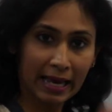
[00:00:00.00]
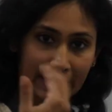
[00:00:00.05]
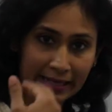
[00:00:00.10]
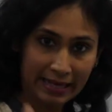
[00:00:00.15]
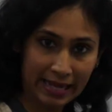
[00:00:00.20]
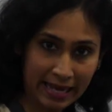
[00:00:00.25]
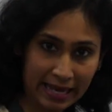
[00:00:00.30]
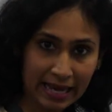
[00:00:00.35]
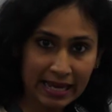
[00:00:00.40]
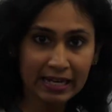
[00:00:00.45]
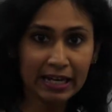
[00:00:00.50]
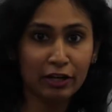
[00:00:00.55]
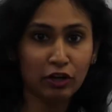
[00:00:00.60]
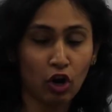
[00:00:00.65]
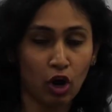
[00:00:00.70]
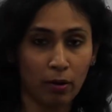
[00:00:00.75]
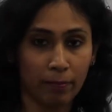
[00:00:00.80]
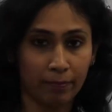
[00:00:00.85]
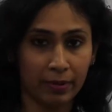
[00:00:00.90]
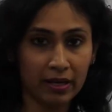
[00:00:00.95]
Take any
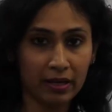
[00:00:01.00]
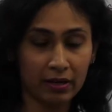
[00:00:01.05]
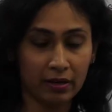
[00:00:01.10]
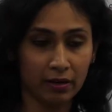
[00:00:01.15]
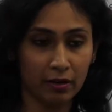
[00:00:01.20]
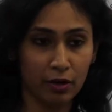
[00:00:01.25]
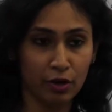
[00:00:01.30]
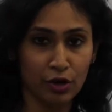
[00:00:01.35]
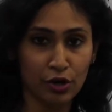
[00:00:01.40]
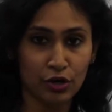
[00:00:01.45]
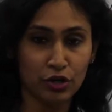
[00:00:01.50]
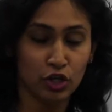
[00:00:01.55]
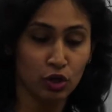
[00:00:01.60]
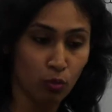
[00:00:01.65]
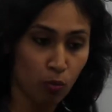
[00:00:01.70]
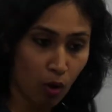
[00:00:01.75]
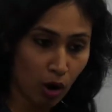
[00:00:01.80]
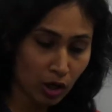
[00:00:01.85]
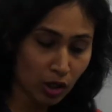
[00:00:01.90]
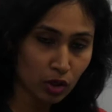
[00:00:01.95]
topic, you
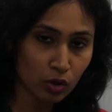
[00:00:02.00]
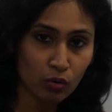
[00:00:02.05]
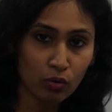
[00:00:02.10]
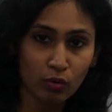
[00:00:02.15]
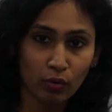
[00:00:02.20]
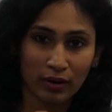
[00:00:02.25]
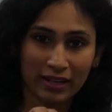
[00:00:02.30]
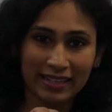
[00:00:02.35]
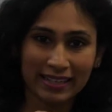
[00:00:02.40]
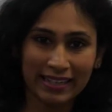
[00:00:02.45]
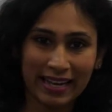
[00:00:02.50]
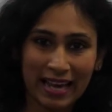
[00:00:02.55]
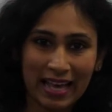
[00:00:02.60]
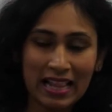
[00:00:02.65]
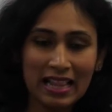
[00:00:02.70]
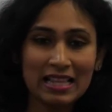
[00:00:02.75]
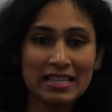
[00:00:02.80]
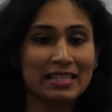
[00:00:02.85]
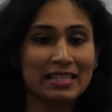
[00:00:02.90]
want to tell